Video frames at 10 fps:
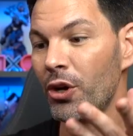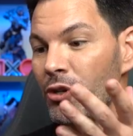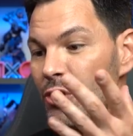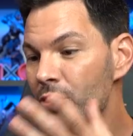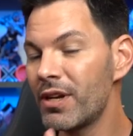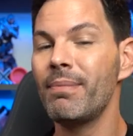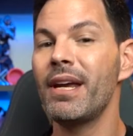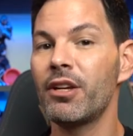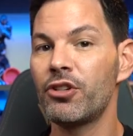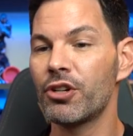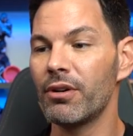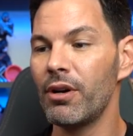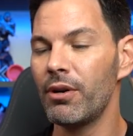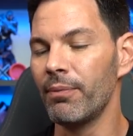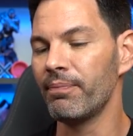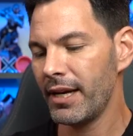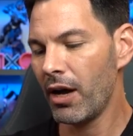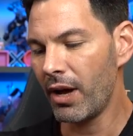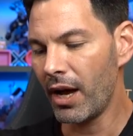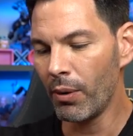You can make it your own.
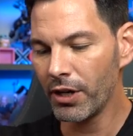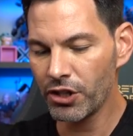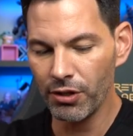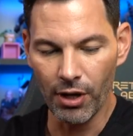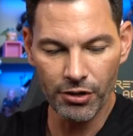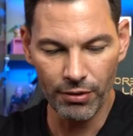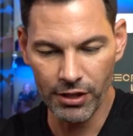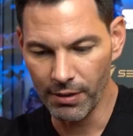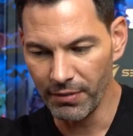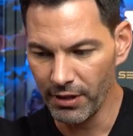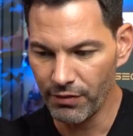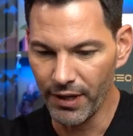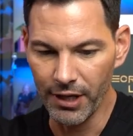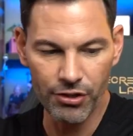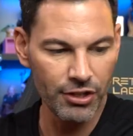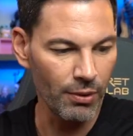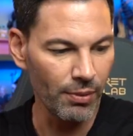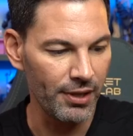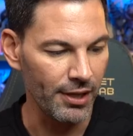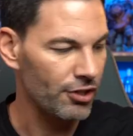Now, I want to show you also there's something that's very interesting
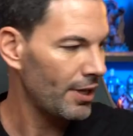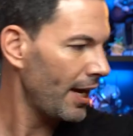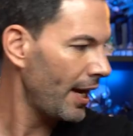with this,